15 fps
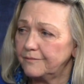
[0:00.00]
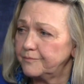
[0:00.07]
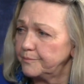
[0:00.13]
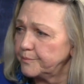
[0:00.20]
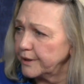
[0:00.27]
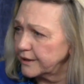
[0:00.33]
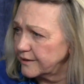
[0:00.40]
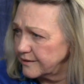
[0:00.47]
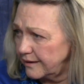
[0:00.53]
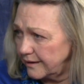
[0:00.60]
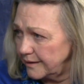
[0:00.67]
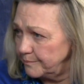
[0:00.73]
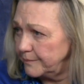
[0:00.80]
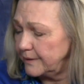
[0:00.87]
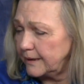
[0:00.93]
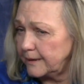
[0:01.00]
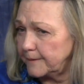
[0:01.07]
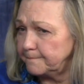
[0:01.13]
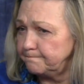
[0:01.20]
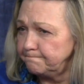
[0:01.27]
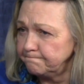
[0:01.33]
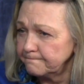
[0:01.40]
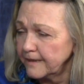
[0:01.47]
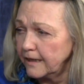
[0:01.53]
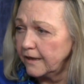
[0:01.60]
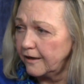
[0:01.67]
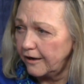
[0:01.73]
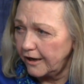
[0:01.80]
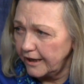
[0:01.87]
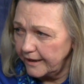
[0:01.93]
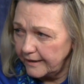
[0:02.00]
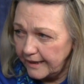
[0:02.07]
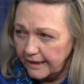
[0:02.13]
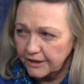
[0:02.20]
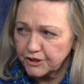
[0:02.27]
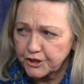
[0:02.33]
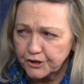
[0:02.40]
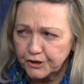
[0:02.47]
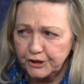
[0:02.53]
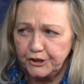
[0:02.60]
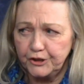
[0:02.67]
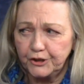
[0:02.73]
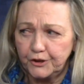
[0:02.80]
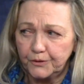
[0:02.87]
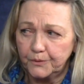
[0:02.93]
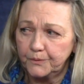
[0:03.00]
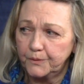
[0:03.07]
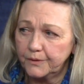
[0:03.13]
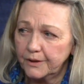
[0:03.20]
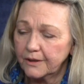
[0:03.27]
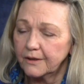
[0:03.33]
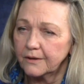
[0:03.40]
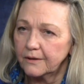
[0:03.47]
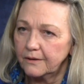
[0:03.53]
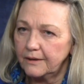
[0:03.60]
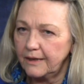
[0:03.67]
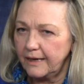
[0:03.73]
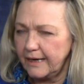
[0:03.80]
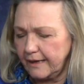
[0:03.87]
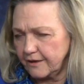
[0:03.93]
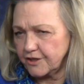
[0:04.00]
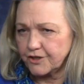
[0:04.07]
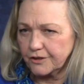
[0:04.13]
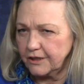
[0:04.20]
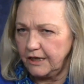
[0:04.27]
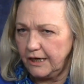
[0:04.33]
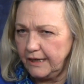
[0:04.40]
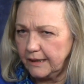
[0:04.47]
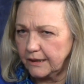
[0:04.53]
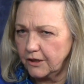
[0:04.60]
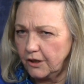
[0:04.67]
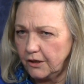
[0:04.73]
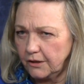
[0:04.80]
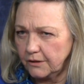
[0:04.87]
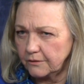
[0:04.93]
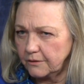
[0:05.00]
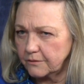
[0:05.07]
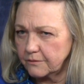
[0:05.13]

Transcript: uh, big time. Um, yeah. I actually know. Actually, I had called.